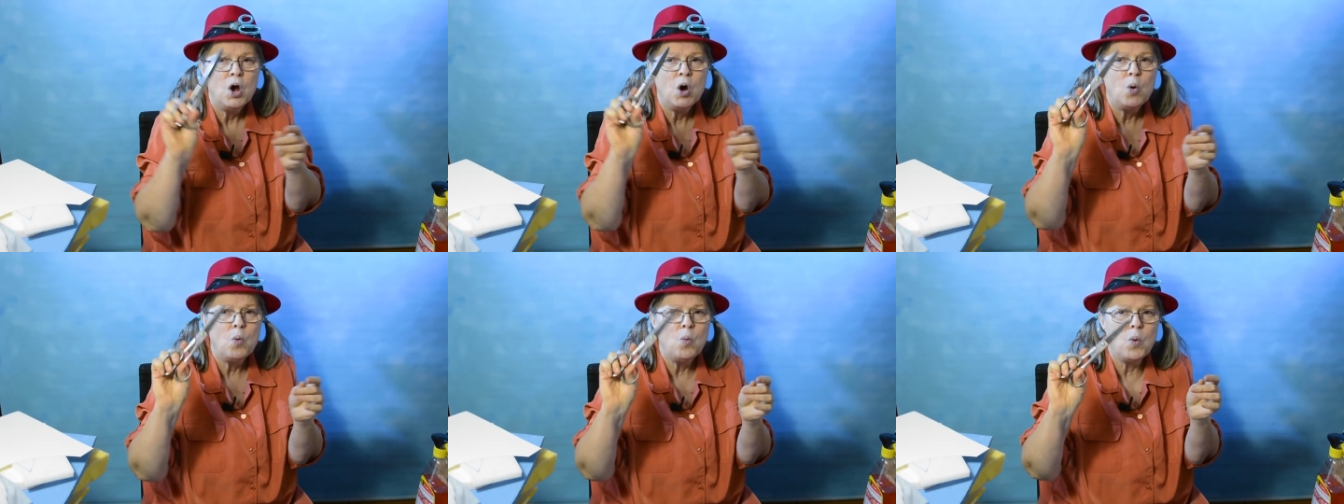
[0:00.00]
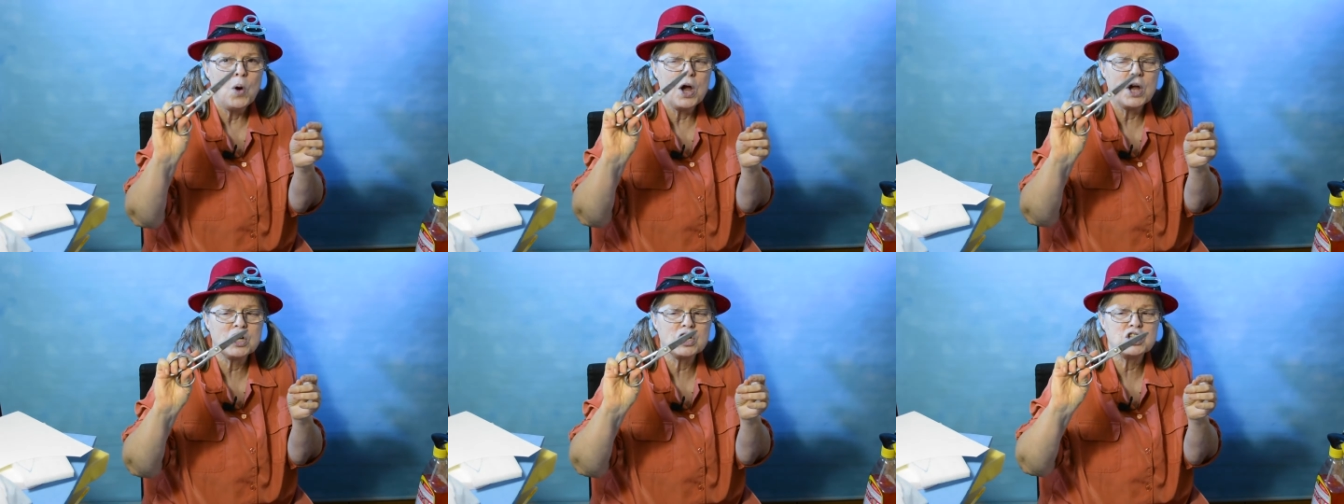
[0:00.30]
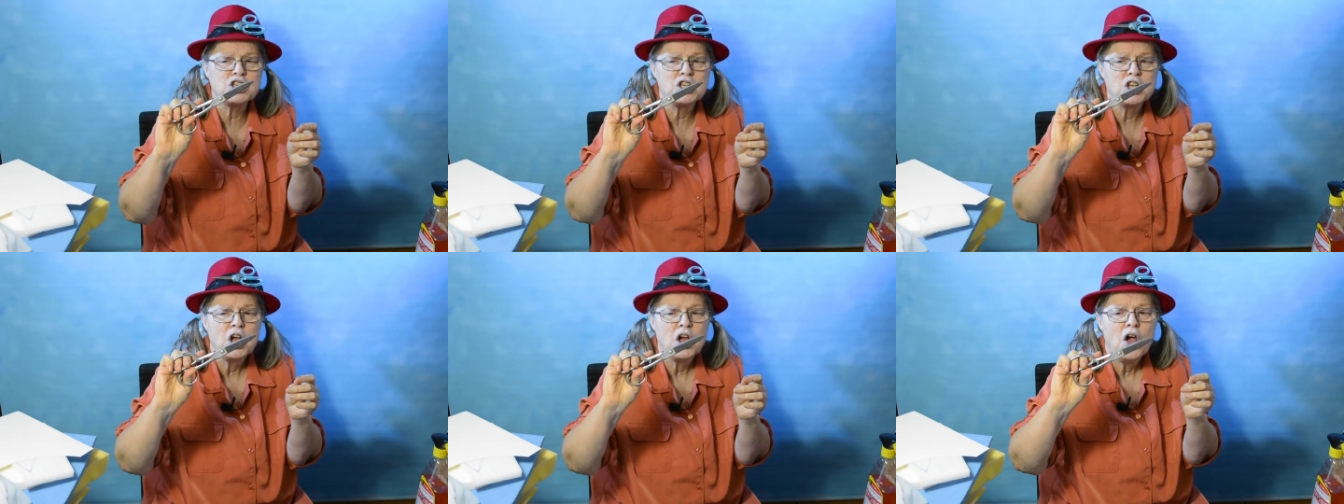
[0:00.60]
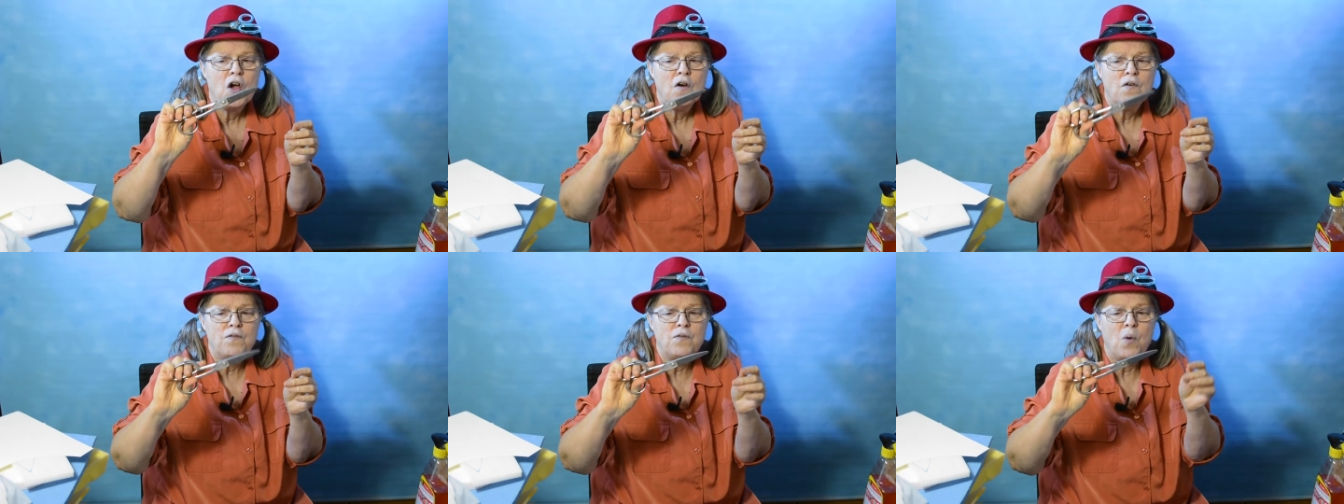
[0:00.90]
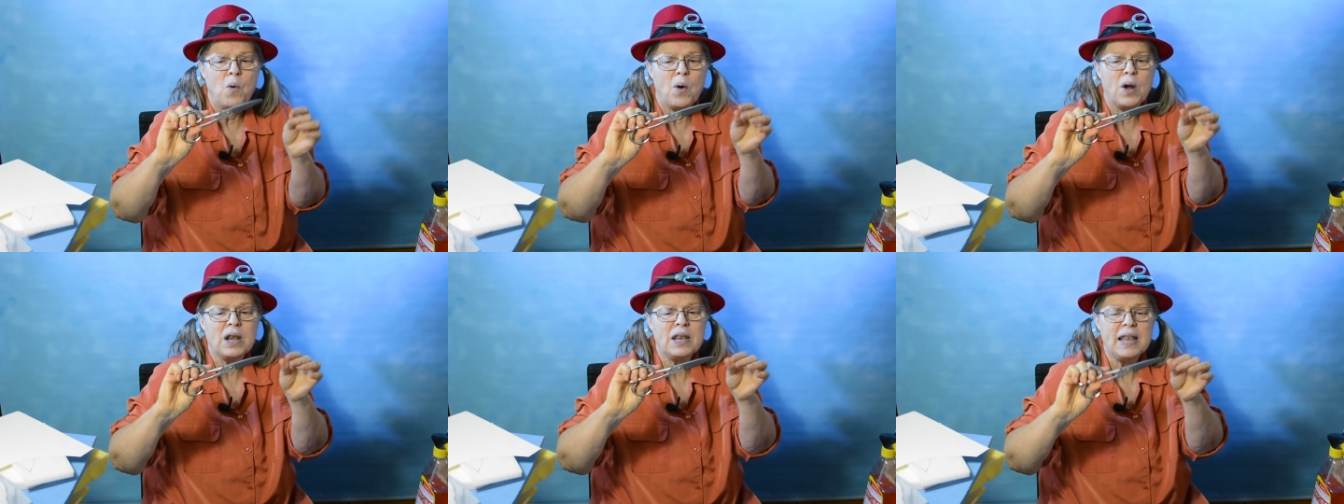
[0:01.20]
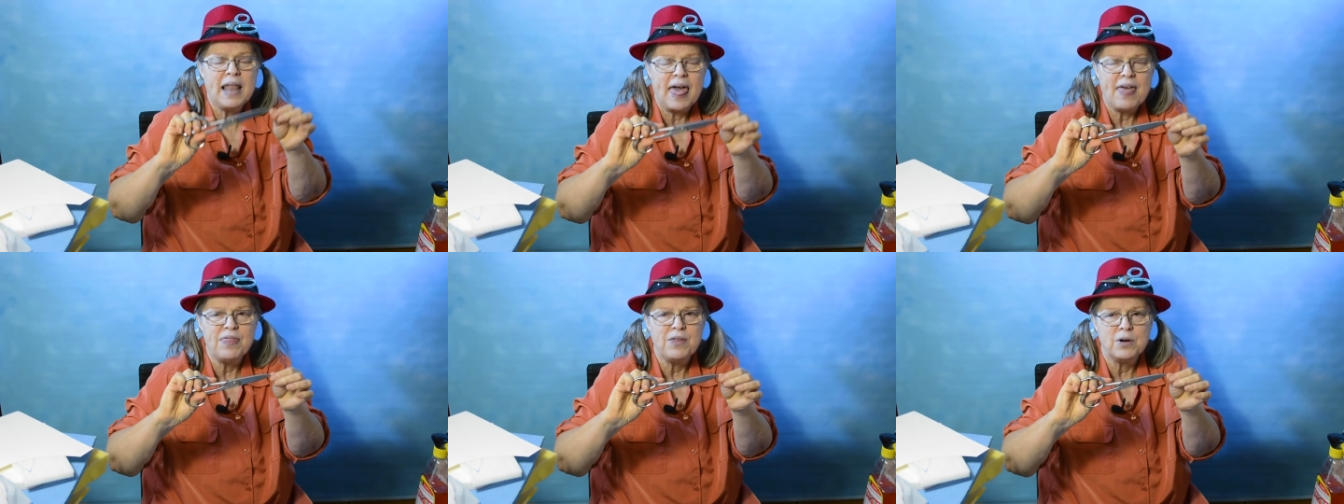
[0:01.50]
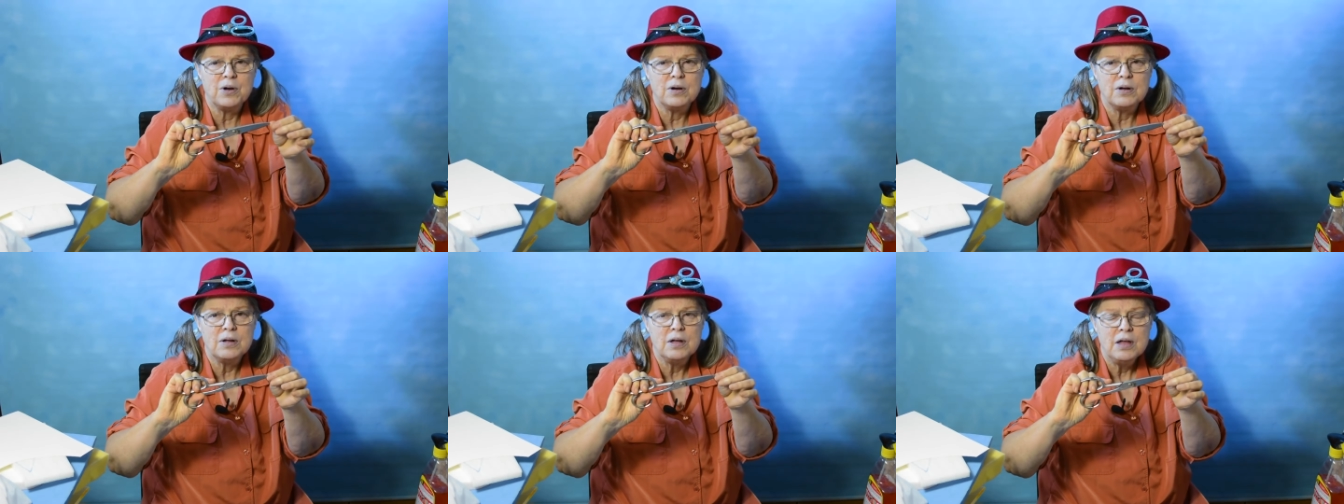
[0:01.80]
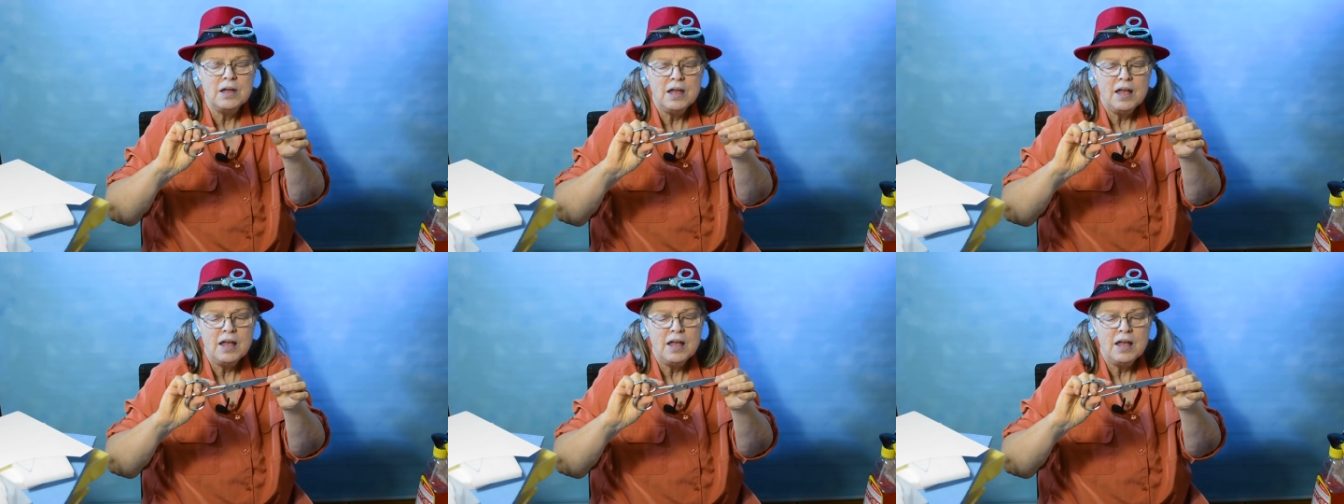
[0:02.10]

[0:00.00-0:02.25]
works for leather.